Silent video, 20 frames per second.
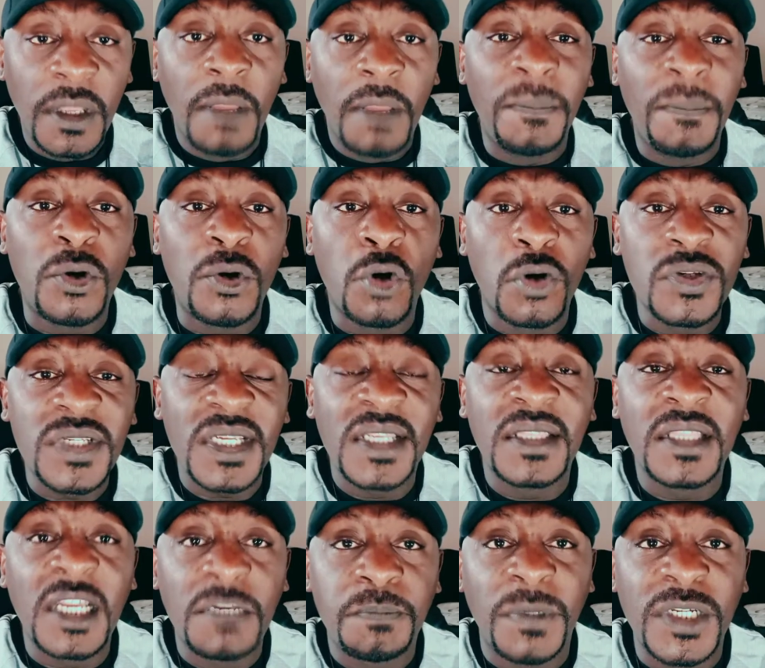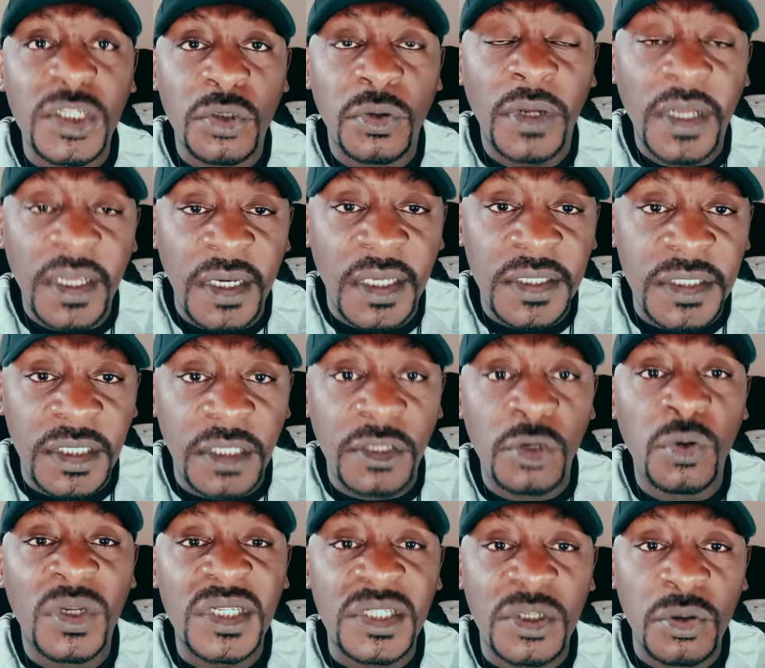Because in that particular energy,
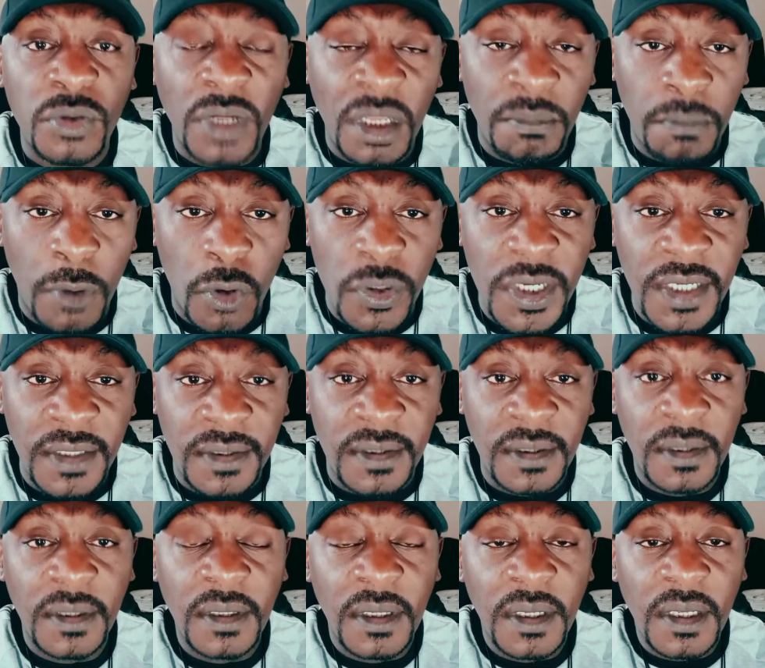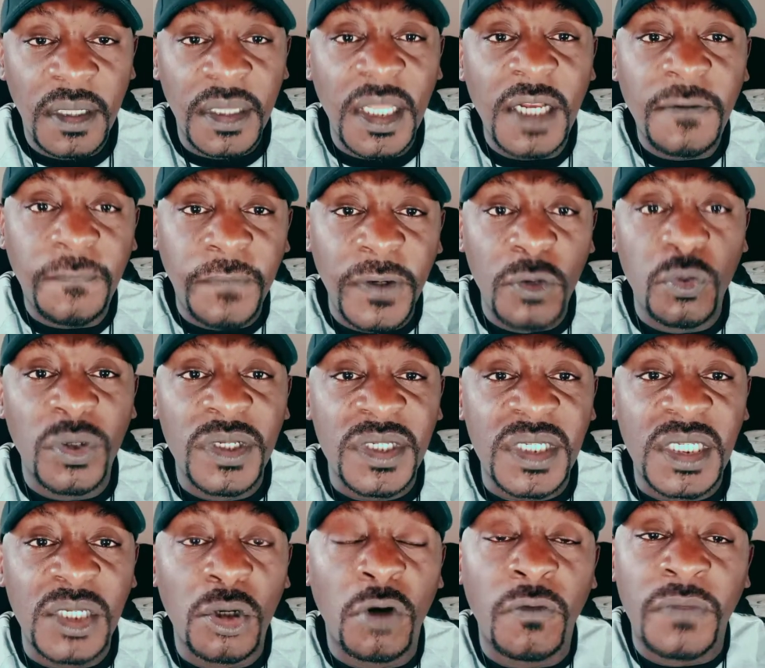you are still embodying that
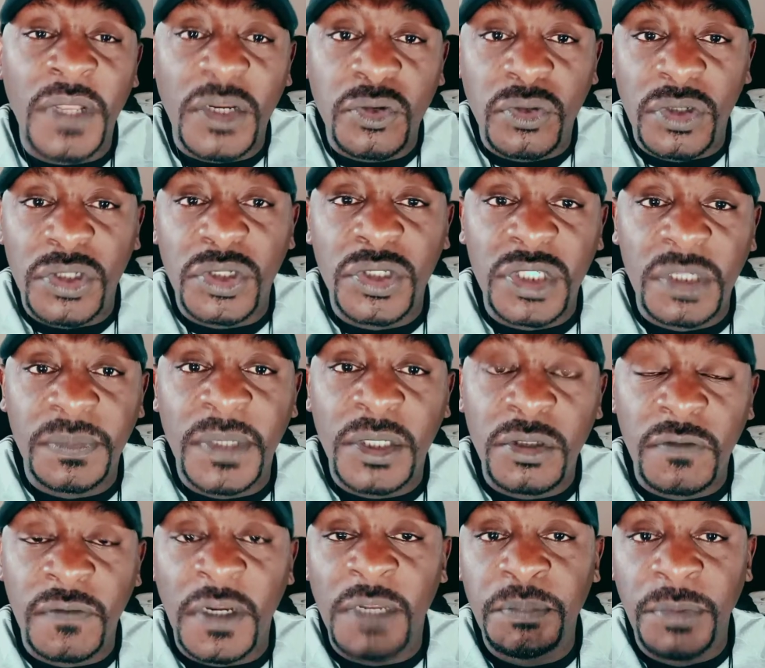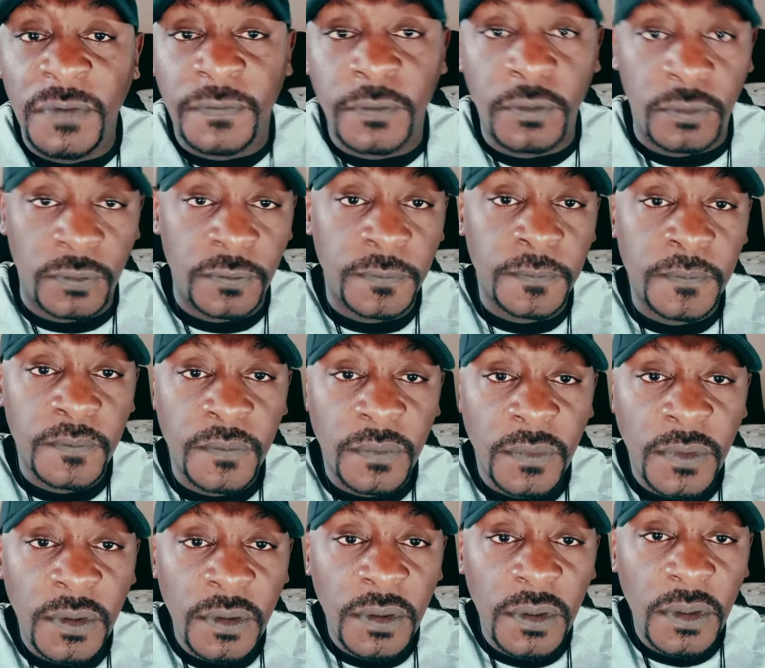frequency of that relationship that you've had before.
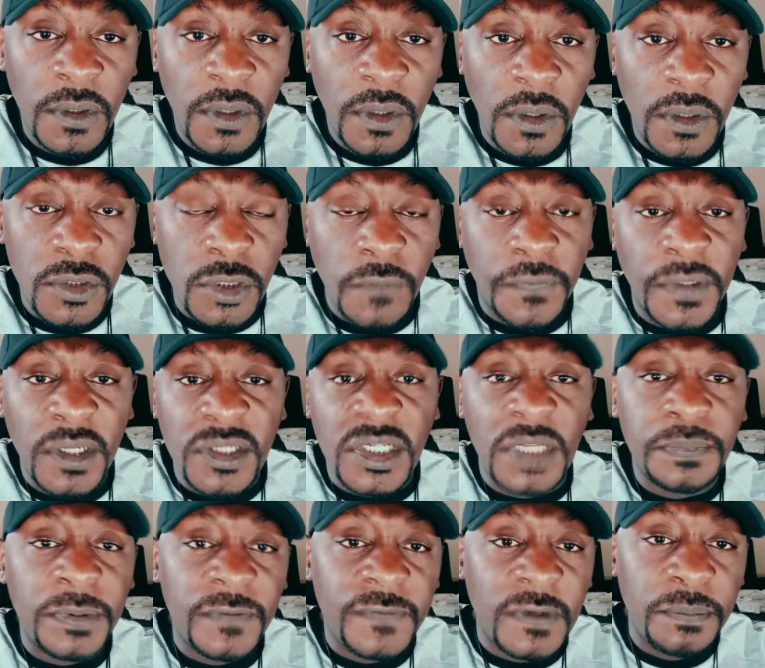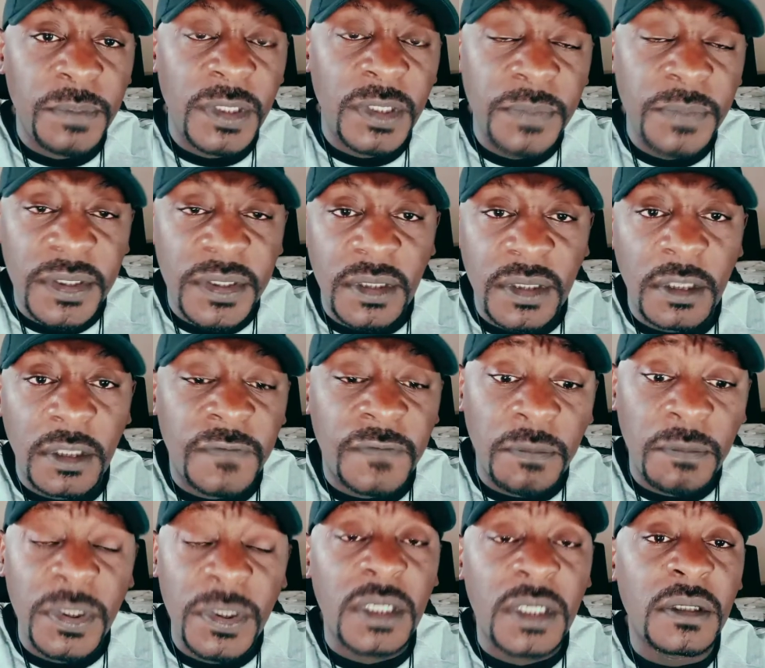So for example, if
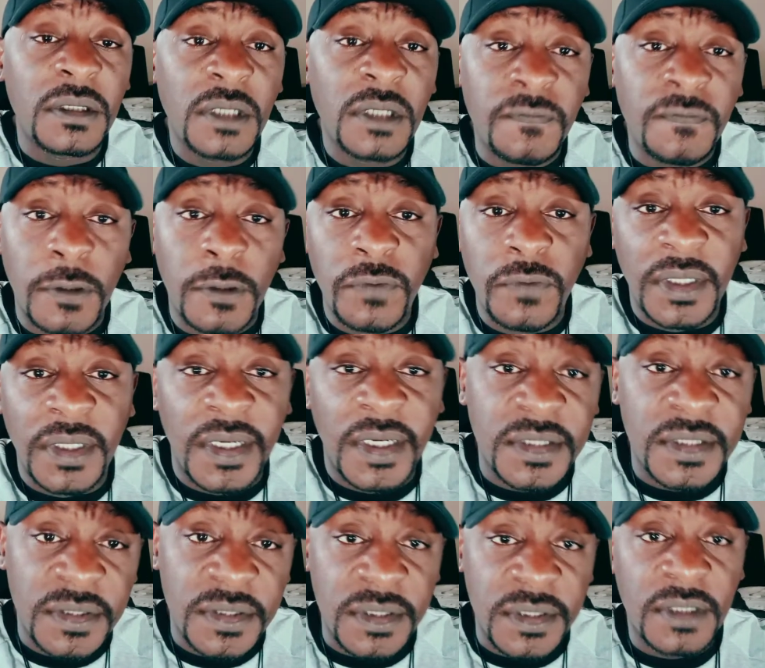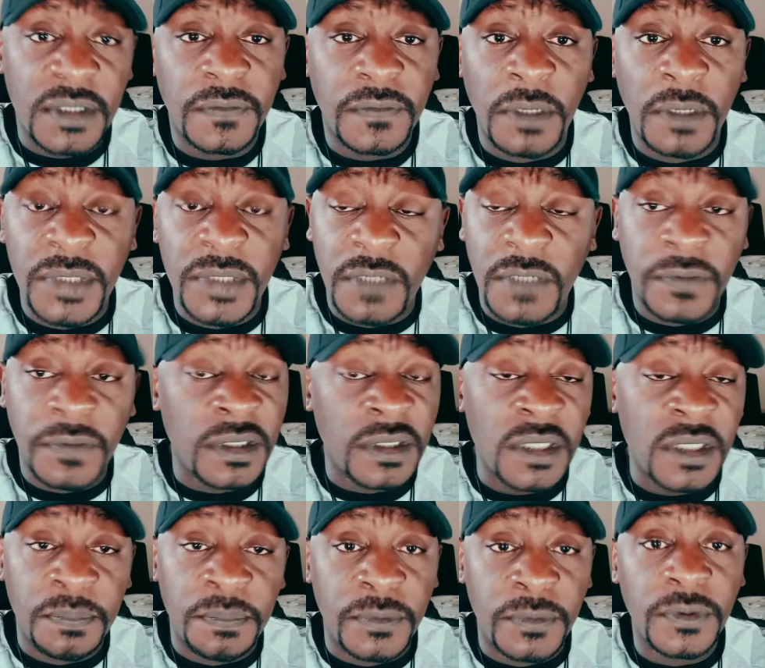you've been involved with a narcissist, let me say for
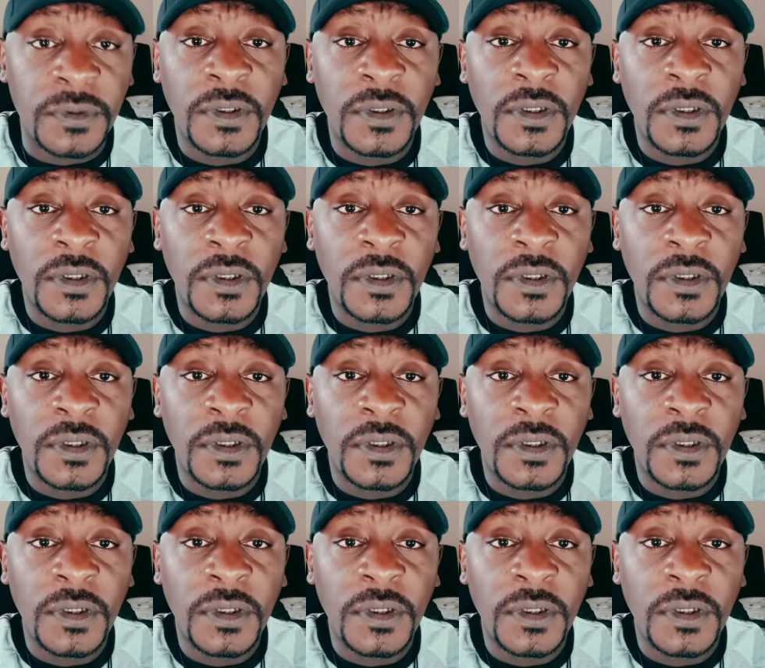example,